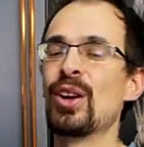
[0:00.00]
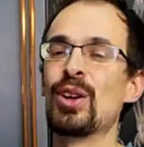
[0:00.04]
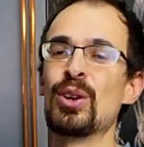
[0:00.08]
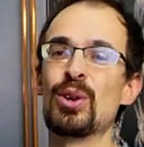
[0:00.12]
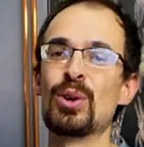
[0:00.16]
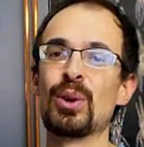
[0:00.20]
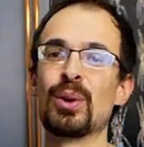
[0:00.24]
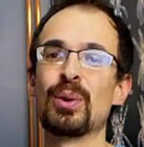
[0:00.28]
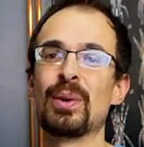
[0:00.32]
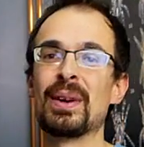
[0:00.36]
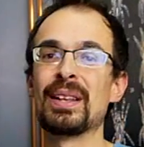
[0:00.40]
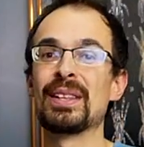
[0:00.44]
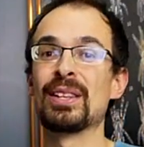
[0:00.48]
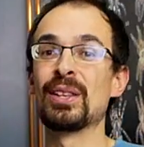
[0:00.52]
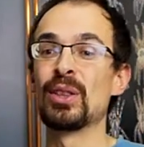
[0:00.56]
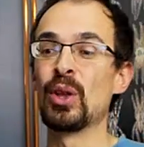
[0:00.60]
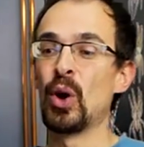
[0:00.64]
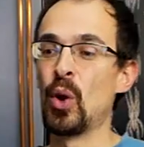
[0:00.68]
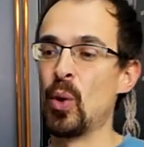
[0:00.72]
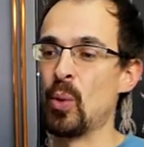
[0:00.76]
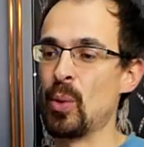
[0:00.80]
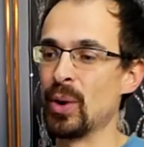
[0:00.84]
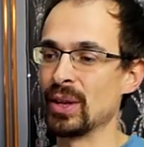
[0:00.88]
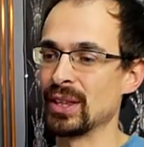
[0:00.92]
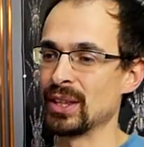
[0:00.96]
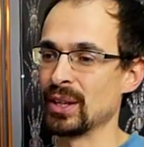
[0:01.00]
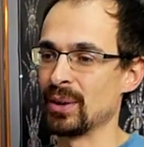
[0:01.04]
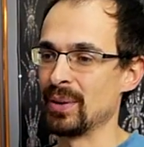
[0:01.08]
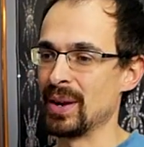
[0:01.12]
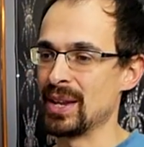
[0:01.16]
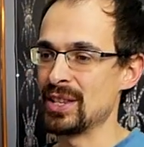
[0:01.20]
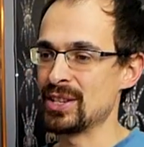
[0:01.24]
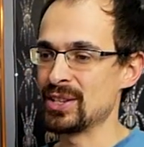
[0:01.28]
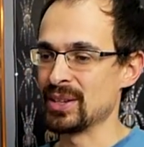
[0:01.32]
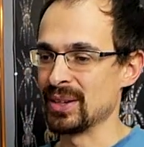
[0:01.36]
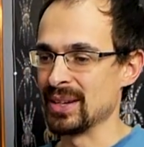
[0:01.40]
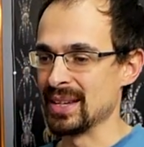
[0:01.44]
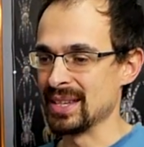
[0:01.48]
you already know what
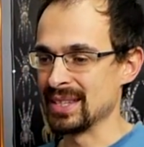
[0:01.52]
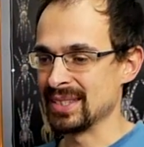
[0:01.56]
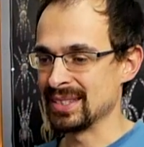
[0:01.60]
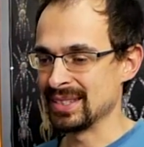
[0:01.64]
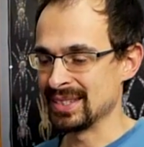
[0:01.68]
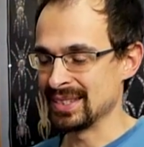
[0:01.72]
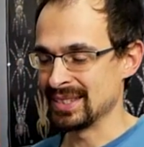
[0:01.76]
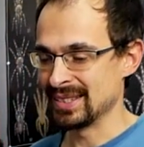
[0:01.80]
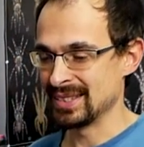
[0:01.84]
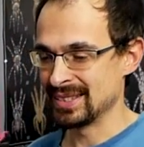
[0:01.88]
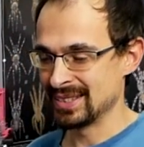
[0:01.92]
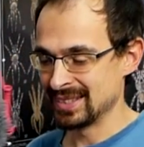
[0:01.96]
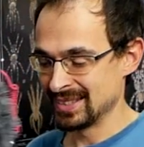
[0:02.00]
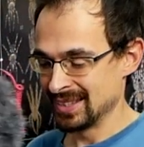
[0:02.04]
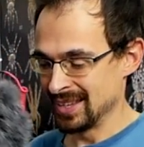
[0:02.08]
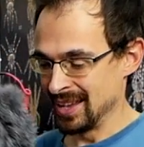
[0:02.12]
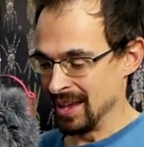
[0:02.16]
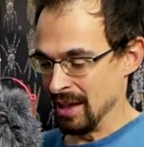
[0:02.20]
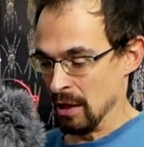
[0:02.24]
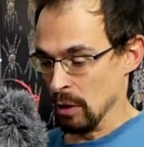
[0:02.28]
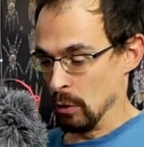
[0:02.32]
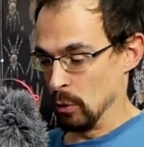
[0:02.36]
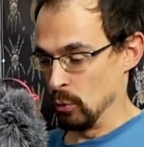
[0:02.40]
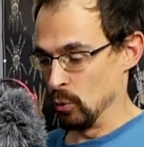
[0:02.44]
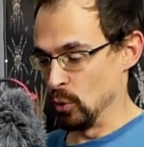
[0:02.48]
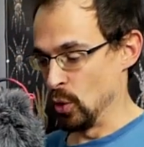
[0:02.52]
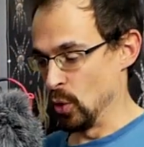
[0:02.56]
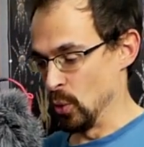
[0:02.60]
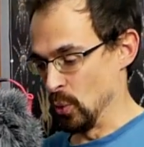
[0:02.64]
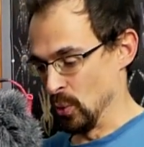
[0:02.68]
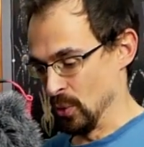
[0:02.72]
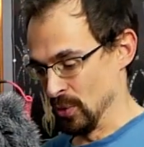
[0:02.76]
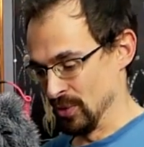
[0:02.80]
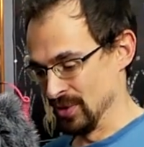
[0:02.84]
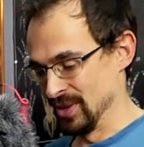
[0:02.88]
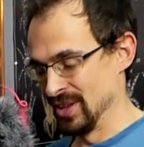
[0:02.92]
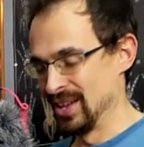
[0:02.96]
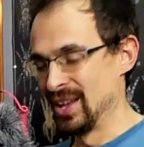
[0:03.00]
tarantula is.
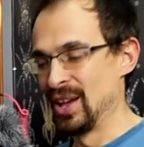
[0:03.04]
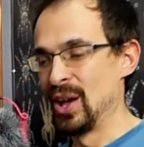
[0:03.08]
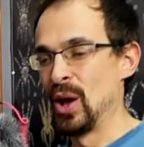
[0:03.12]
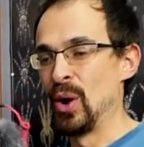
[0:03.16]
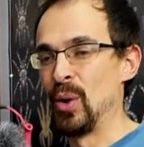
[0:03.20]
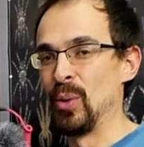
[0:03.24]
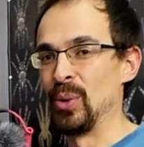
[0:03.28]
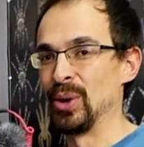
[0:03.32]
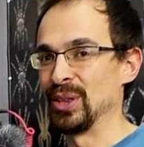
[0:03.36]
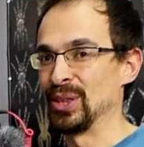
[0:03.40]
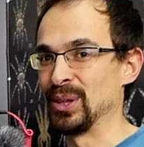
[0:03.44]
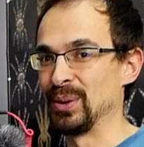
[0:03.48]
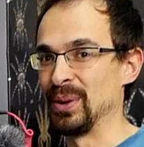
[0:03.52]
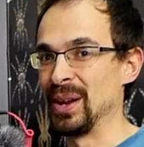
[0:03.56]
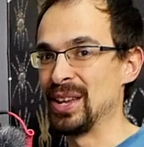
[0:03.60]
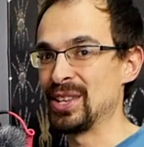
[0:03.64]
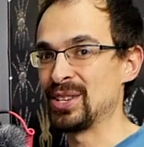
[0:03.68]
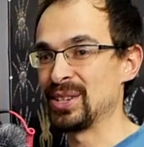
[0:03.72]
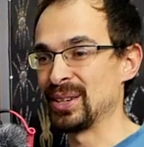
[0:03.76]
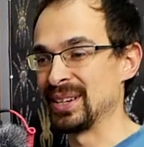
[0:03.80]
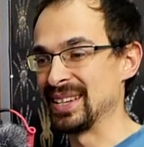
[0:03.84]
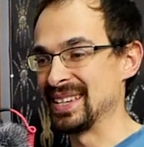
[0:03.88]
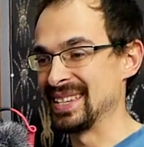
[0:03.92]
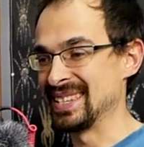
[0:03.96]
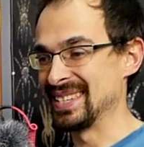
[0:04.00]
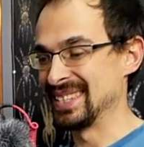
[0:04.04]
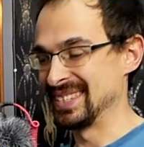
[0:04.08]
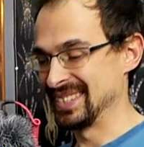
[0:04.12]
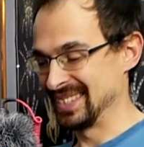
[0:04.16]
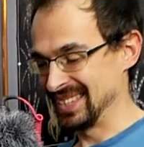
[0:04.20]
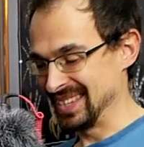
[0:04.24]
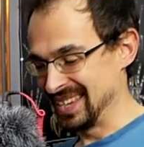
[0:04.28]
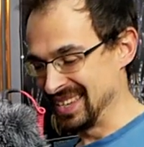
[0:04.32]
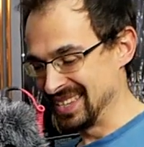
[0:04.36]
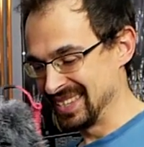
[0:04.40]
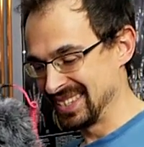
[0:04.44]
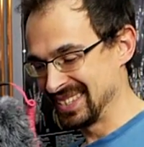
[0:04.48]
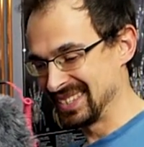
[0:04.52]
What tarantula is
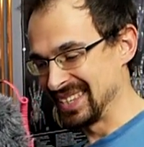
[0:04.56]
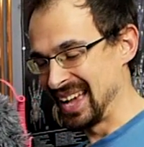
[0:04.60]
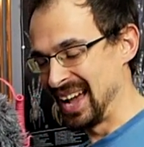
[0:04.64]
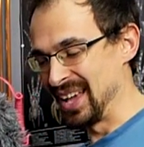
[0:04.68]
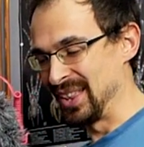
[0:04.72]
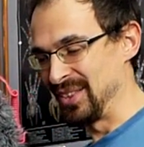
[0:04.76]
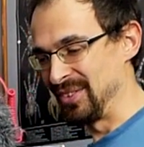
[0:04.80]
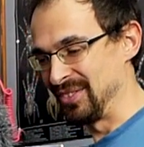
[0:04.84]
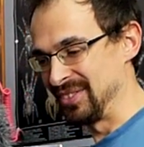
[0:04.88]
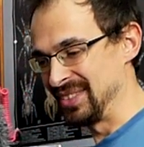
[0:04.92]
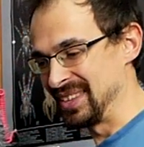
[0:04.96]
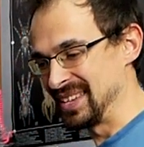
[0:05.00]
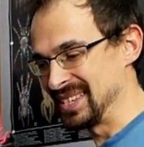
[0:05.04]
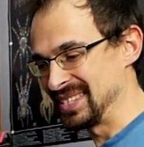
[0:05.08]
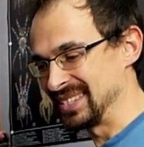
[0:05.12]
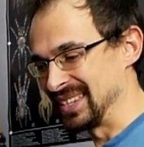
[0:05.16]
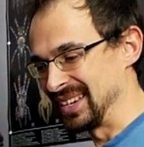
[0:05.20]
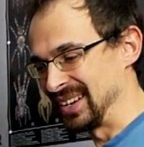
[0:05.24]
inside of this